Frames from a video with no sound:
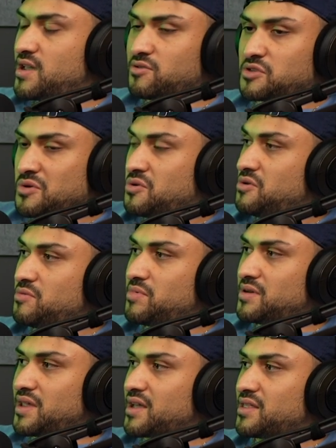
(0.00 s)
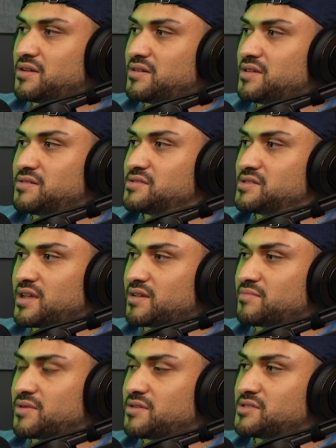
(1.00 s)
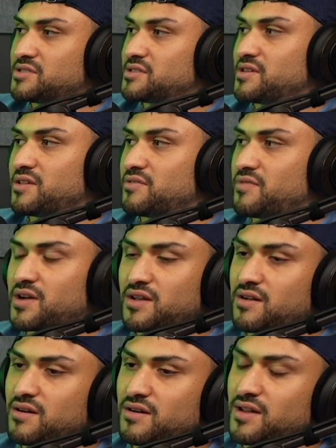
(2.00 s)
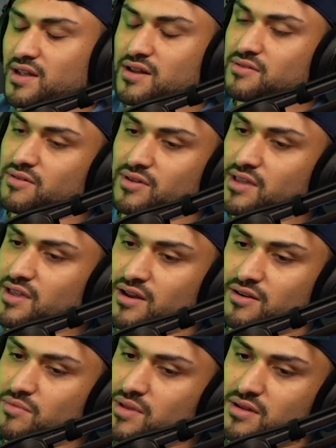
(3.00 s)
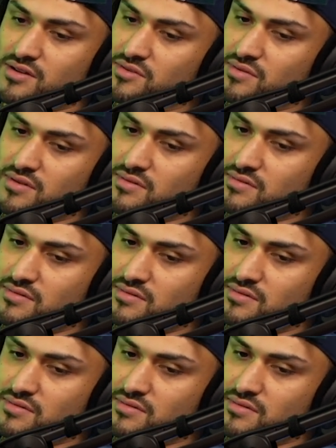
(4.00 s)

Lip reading: It was cool, but like literally, it was like, bro, it's just another fucking car. Like I don't really care, to be honest with you.